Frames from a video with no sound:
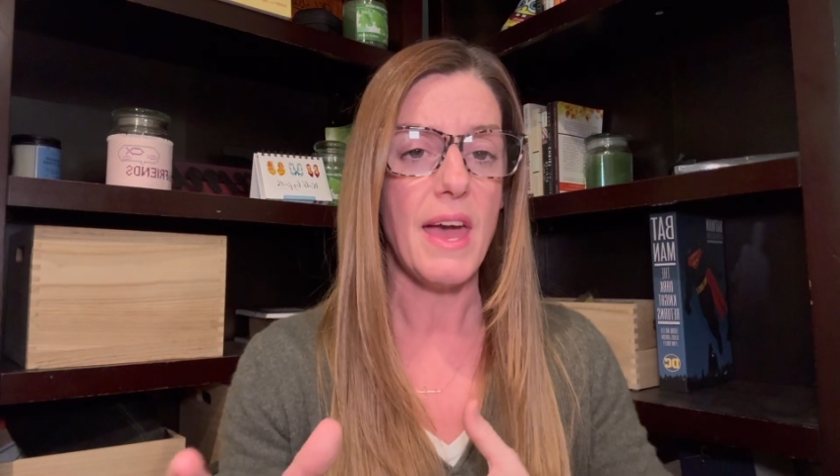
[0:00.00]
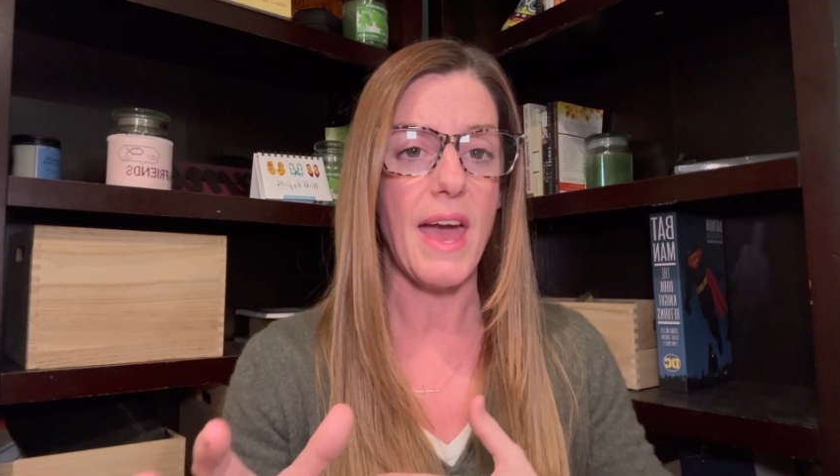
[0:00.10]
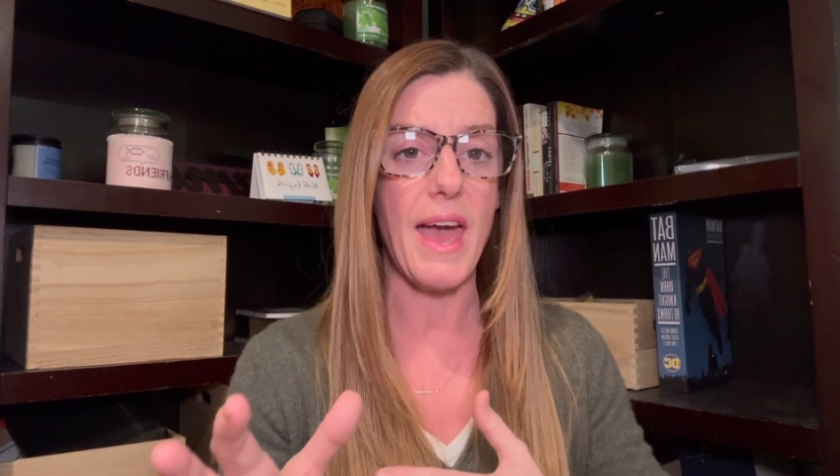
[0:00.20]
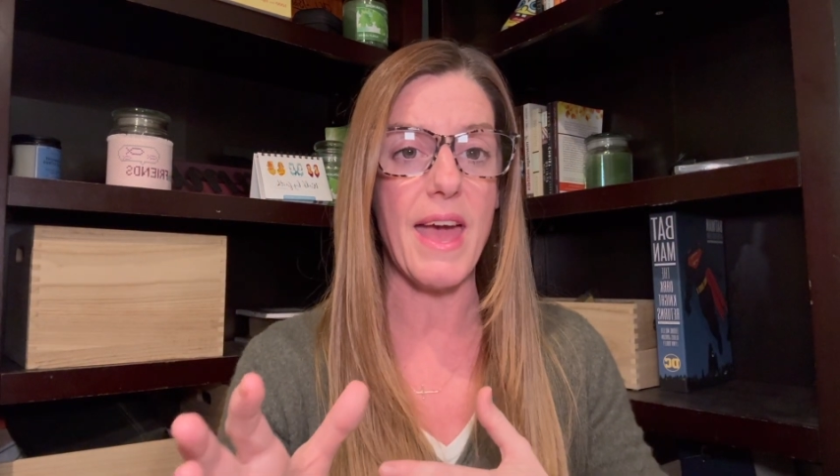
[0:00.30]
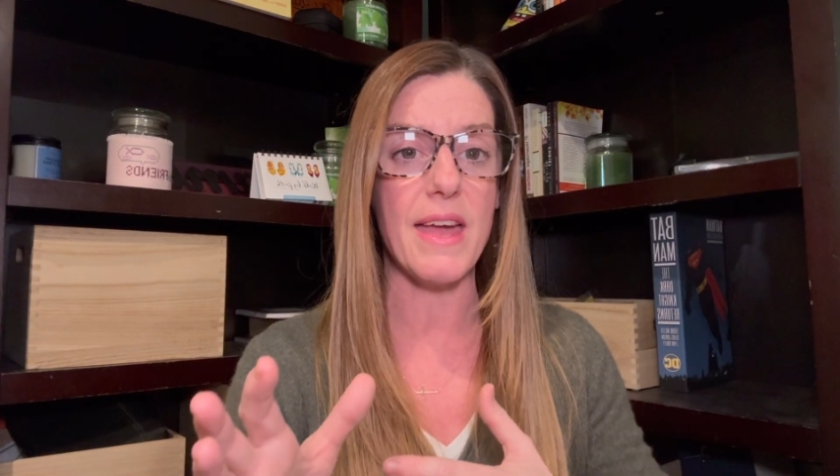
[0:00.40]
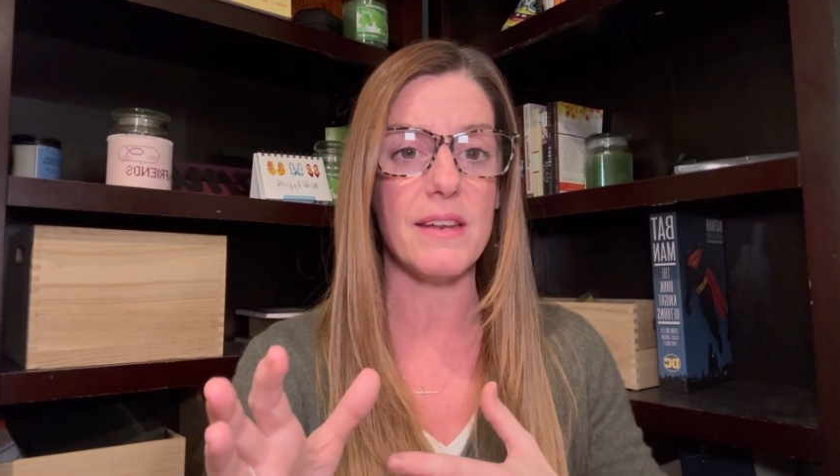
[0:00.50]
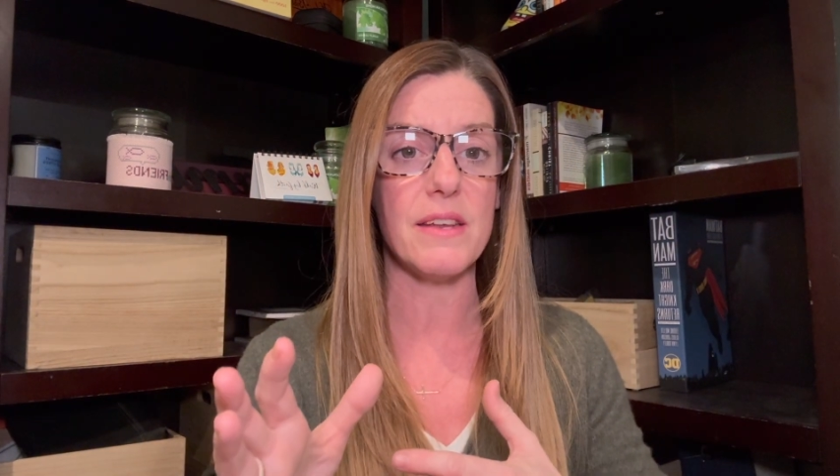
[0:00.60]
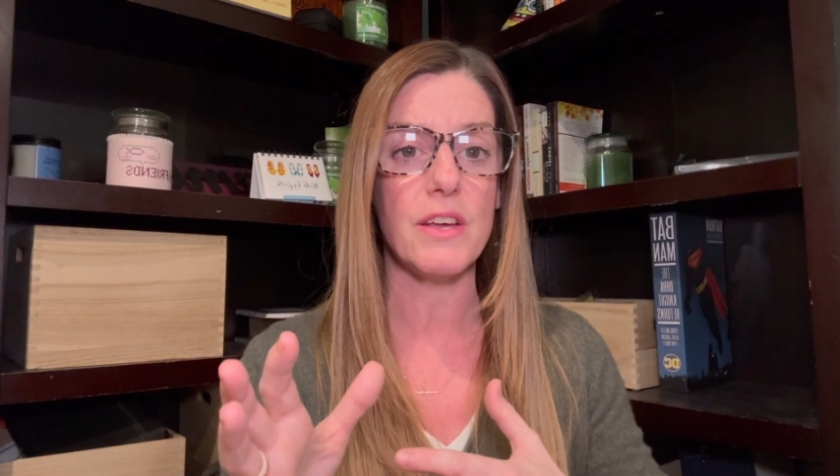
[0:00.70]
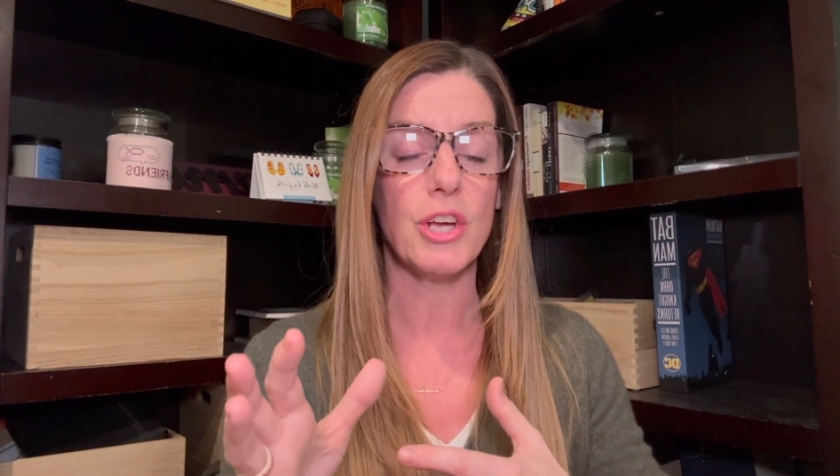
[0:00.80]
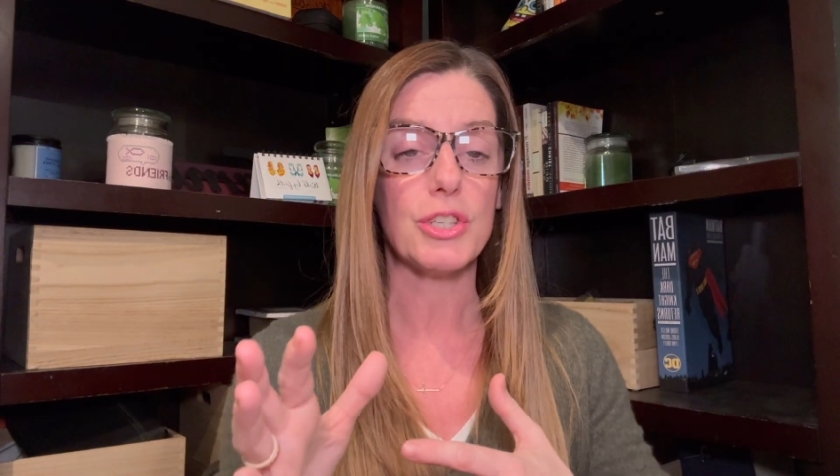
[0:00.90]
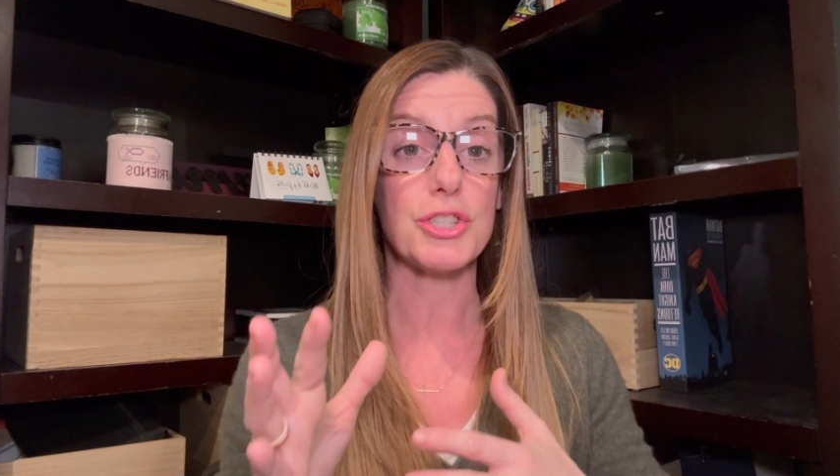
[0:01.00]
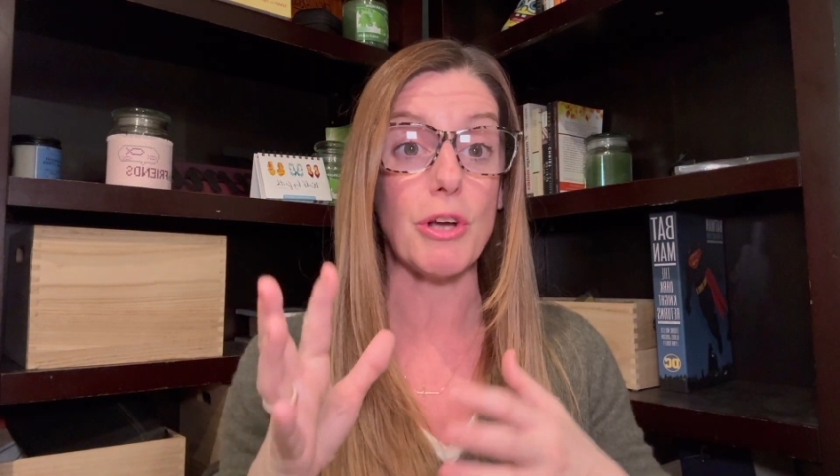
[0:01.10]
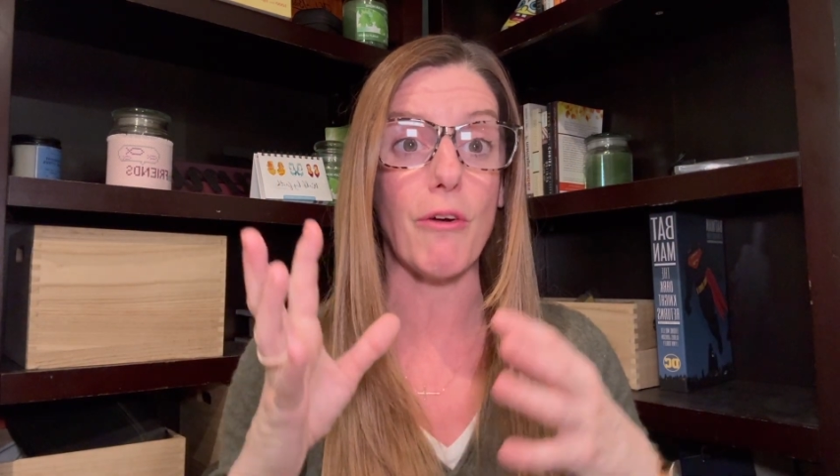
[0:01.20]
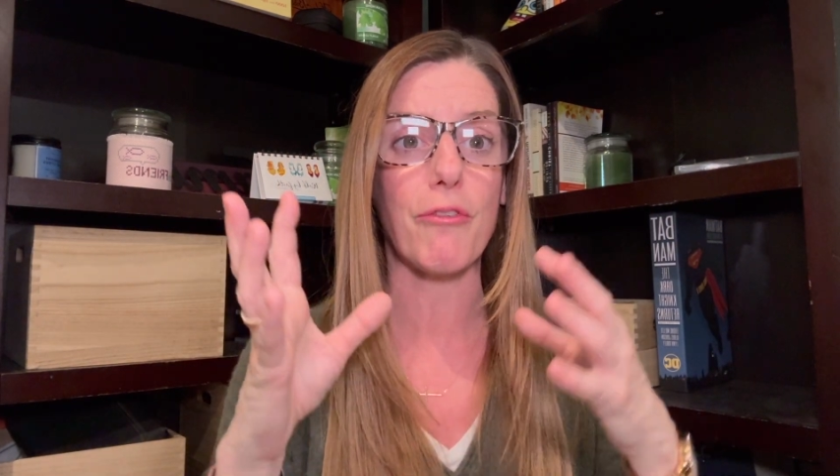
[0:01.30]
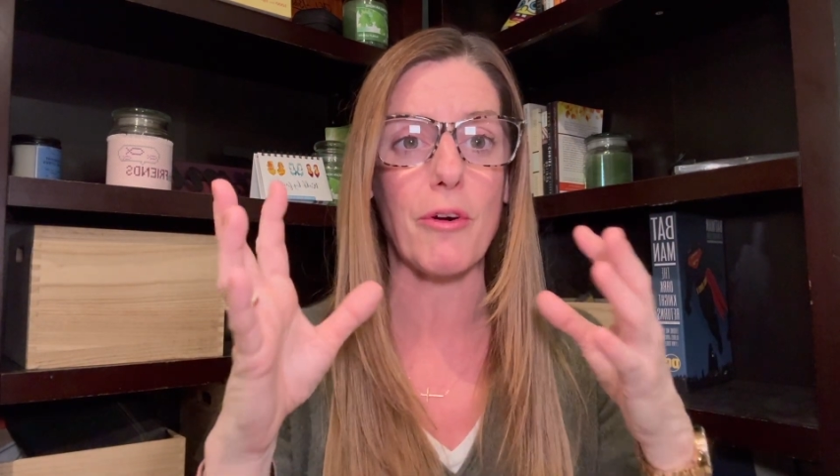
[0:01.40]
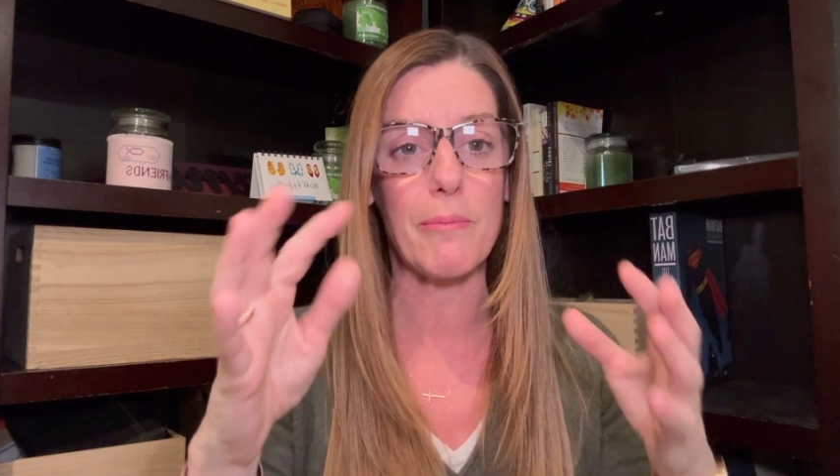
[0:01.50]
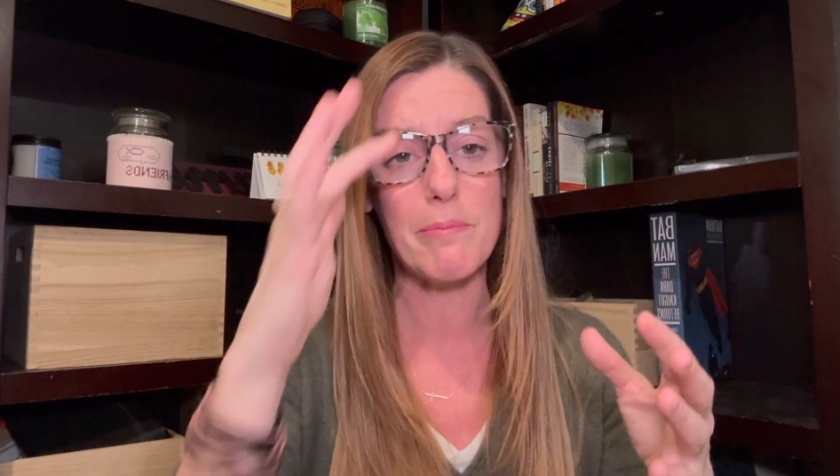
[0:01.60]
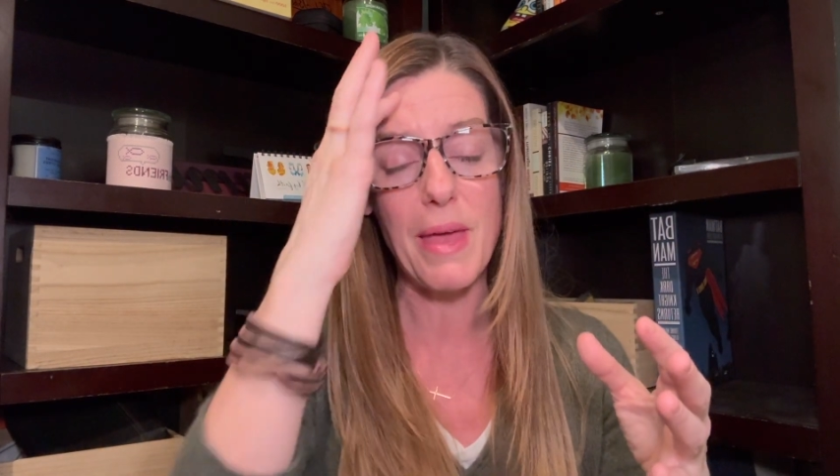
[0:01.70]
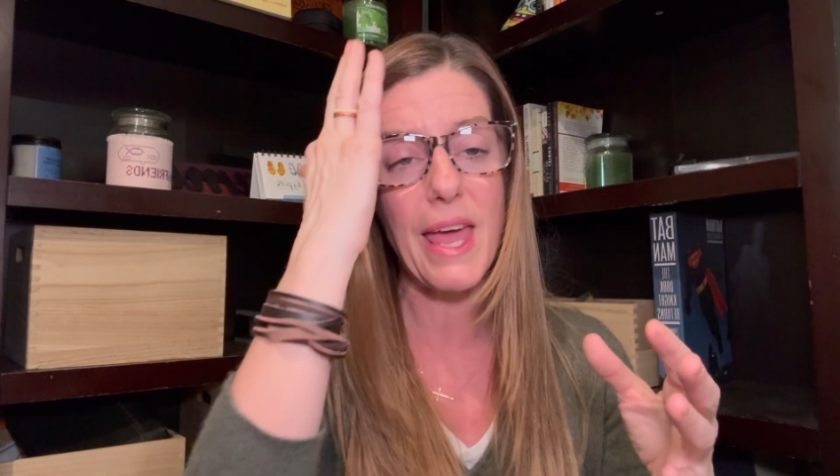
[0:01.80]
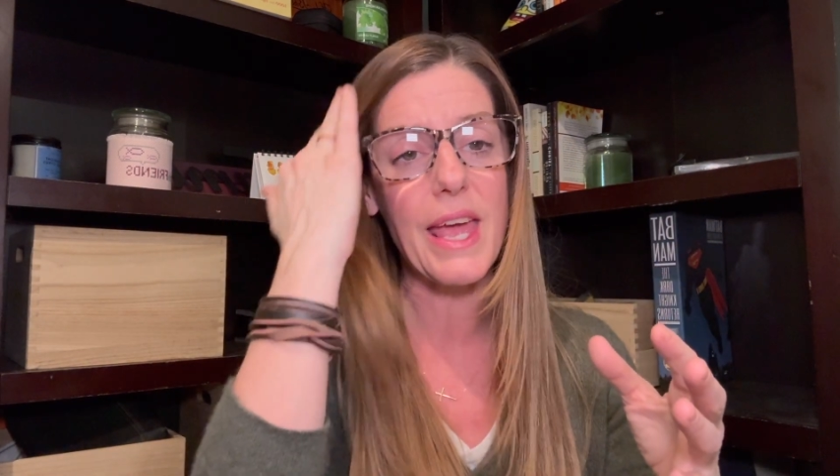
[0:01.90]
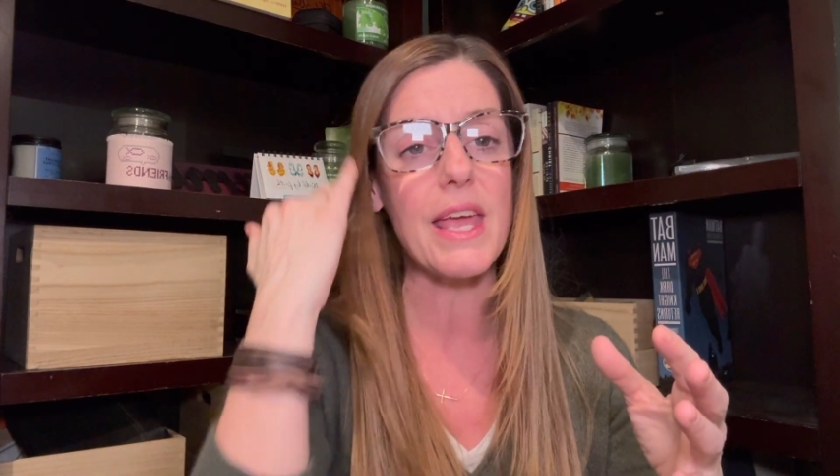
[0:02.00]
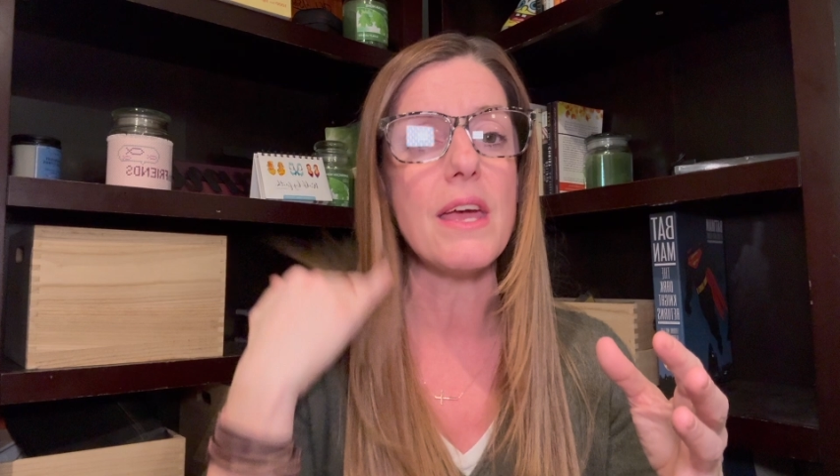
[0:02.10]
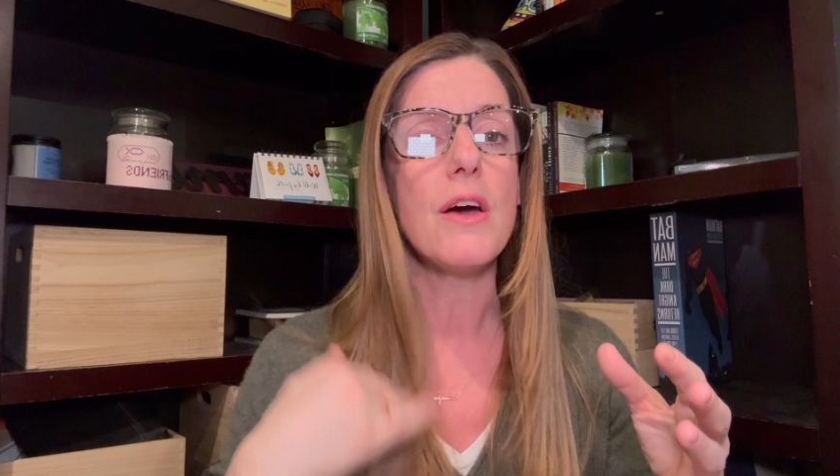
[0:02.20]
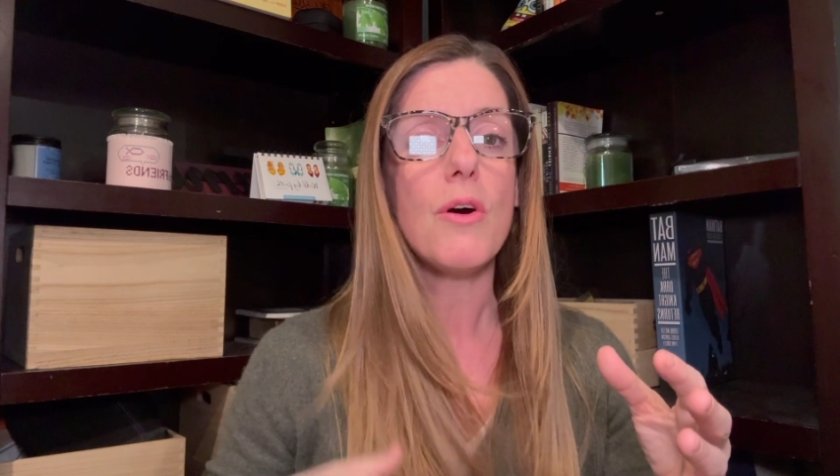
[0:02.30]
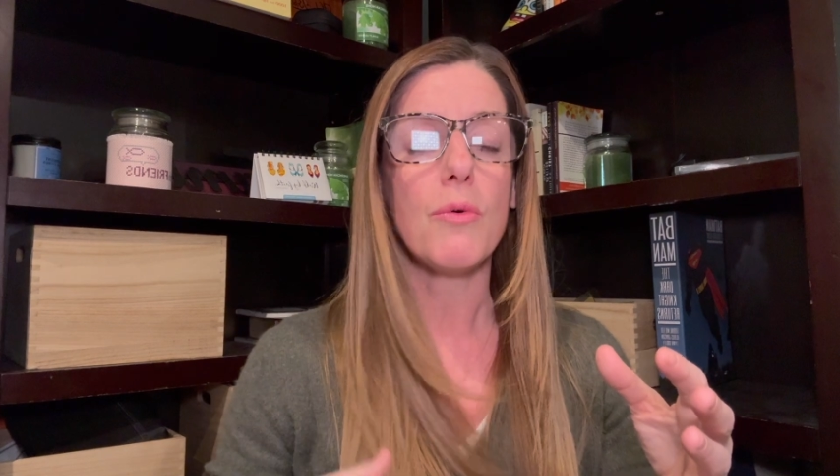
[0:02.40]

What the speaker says: And so for me,